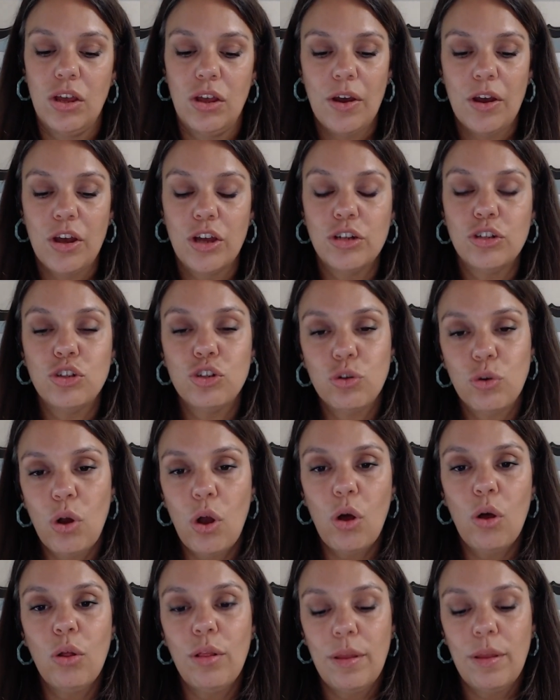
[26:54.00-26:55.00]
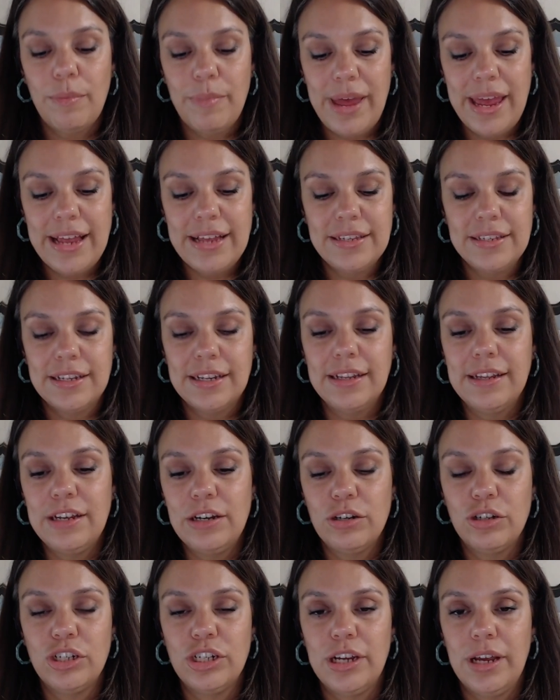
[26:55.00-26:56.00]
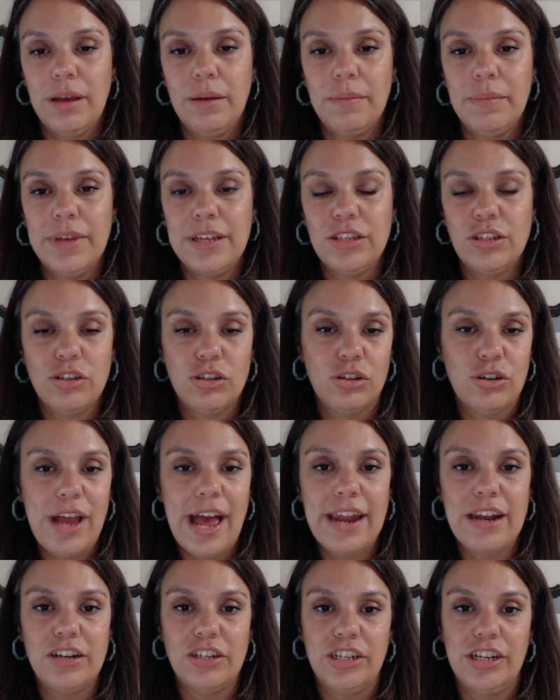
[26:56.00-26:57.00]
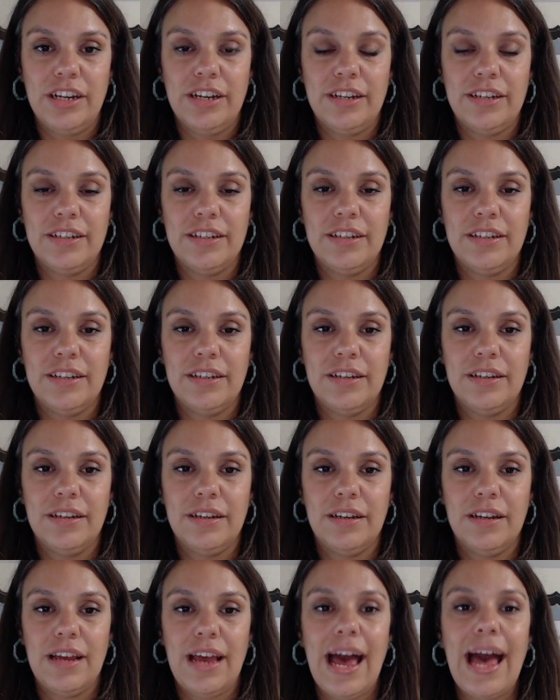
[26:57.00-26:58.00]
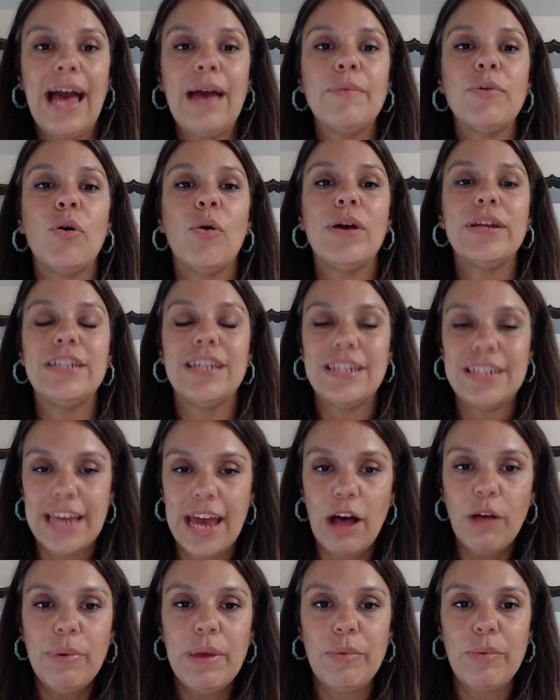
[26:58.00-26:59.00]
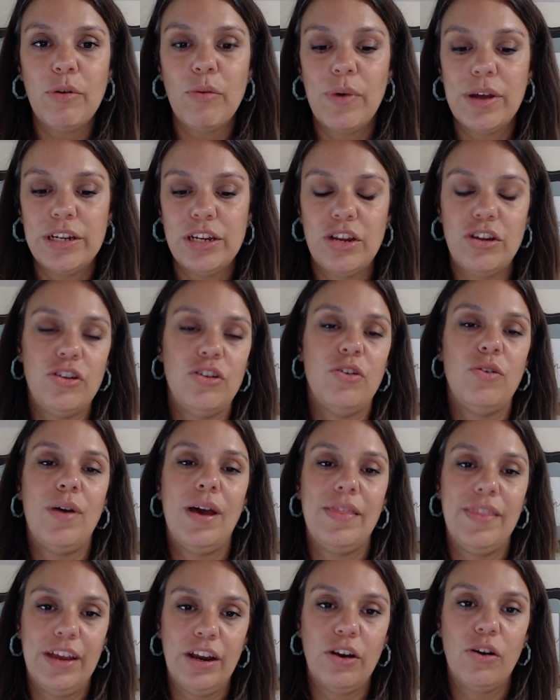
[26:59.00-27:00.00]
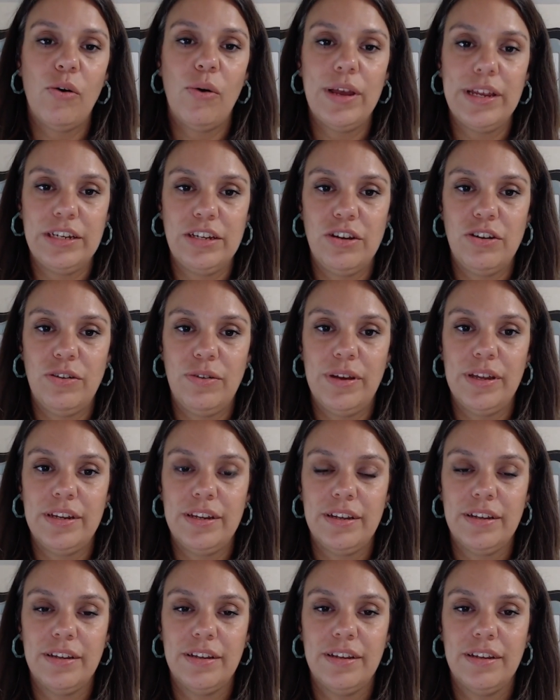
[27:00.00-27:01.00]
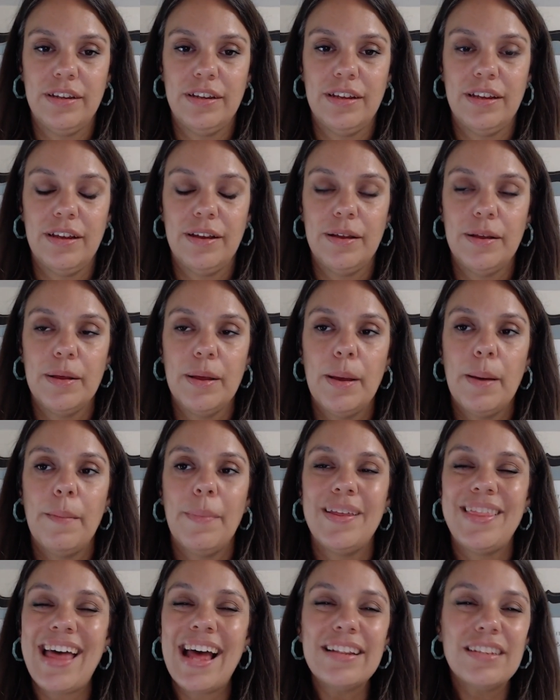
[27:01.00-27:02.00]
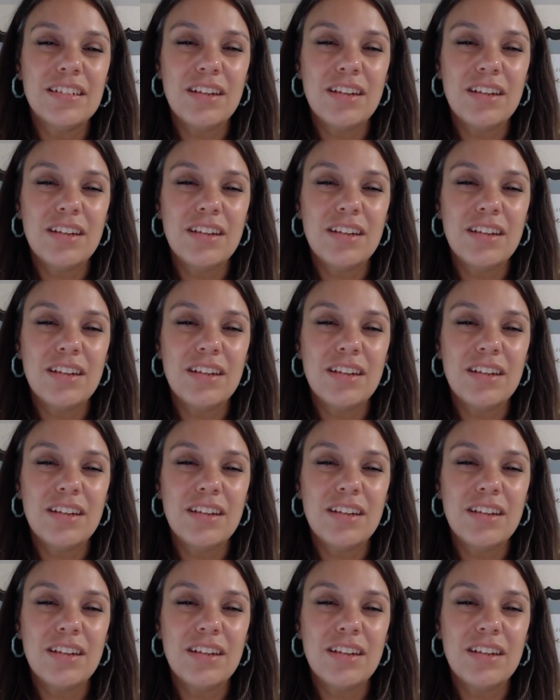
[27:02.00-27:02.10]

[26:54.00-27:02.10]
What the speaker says: control-based leadership is a strategy. I'm going to tell people what to do and they're going to do it. But that's